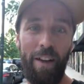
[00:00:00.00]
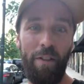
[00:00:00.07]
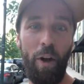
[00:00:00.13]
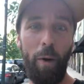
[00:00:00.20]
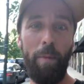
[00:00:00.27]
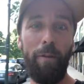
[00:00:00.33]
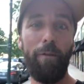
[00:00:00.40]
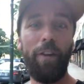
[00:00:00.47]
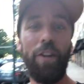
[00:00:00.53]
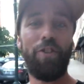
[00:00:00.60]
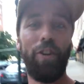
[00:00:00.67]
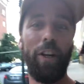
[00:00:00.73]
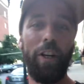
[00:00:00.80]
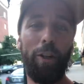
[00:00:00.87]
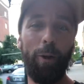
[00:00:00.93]
They'll be
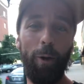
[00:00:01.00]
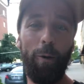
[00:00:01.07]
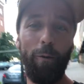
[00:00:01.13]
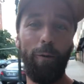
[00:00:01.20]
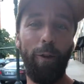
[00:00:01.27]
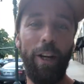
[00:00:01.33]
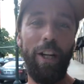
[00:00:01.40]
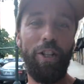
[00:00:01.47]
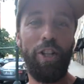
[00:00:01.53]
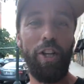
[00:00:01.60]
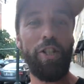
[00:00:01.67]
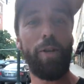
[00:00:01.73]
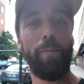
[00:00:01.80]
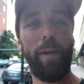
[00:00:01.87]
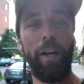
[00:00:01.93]
featuring gluten free
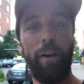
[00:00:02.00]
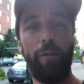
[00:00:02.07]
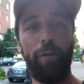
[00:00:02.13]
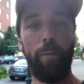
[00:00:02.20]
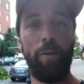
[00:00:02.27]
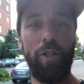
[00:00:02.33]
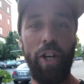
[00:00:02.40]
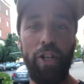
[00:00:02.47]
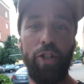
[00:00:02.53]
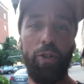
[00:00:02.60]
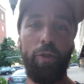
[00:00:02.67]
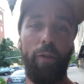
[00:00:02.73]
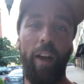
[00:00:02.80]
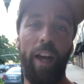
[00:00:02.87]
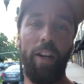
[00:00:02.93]
ginger beer from
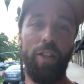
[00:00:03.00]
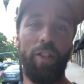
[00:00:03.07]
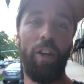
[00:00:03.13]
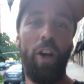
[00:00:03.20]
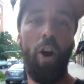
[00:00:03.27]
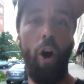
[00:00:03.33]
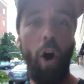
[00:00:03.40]
Ginger's Revenge.